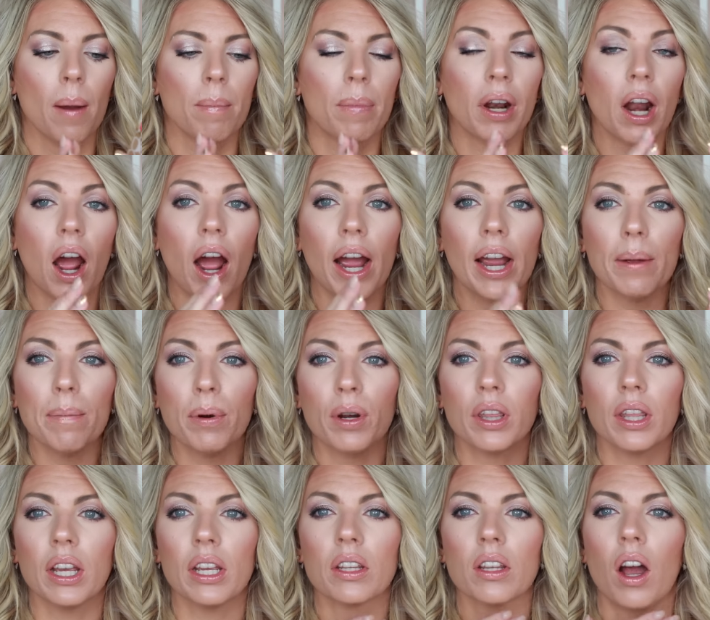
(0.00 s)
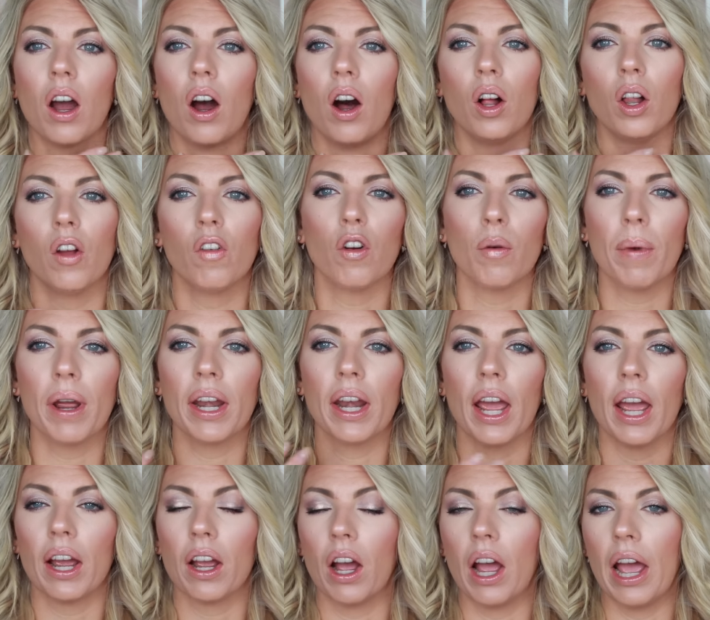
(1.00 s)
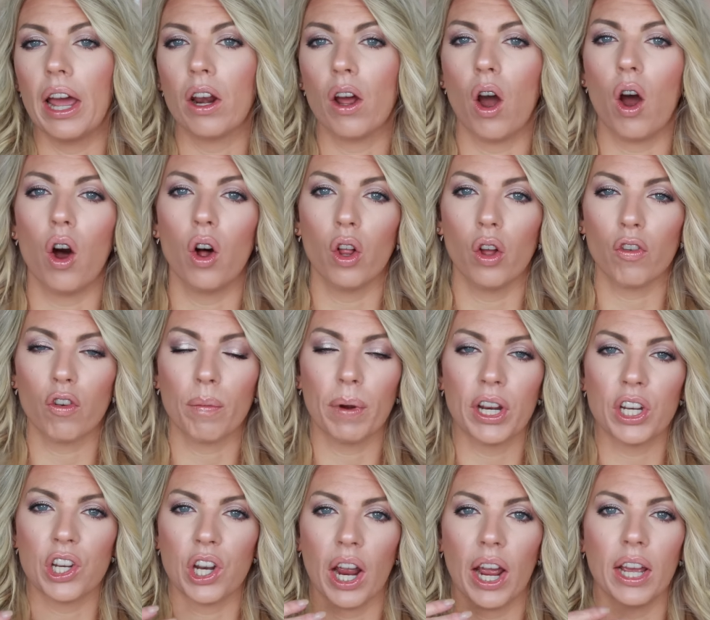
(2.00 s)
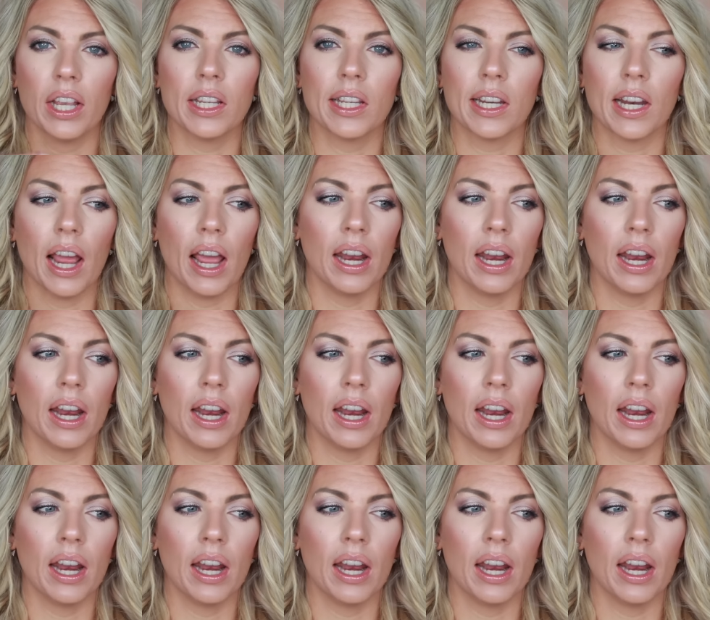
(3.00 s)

But I put this all over my neck and all over my chest,